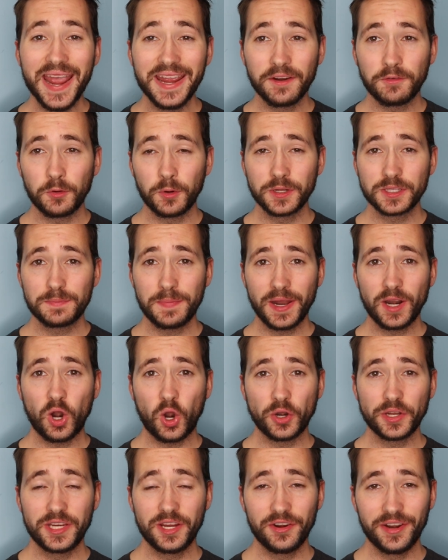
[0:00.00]
Hey everyone, it's Ben
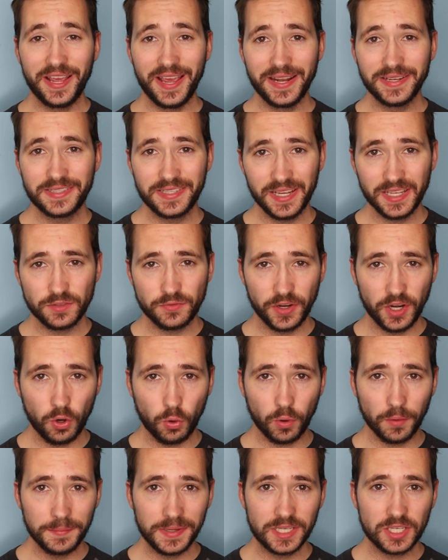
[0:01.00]
Hardy here, and in today's video
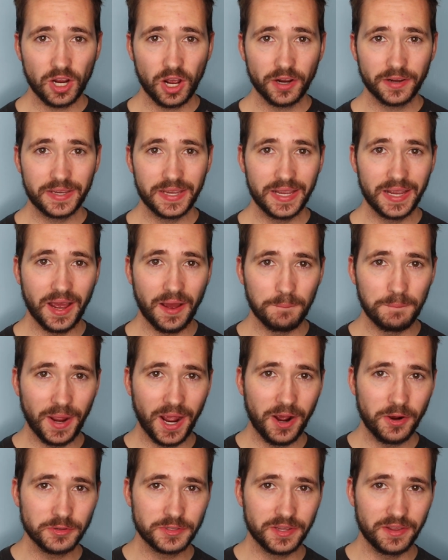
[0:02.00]
we're going to be talking
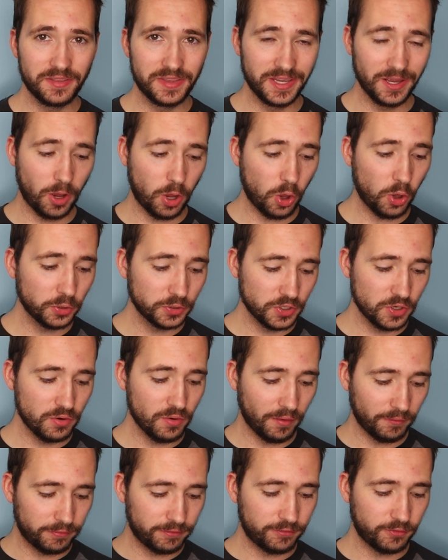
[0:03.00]
about the
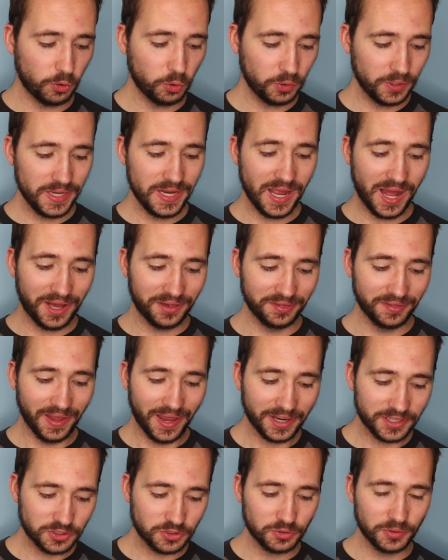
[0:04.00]
all-new fully
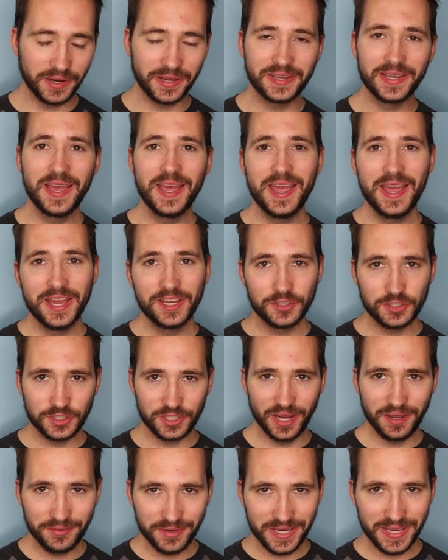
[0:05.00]
electric
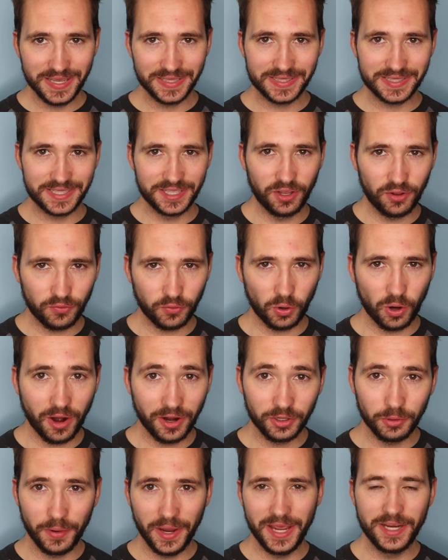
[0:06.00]
Chevy Silverado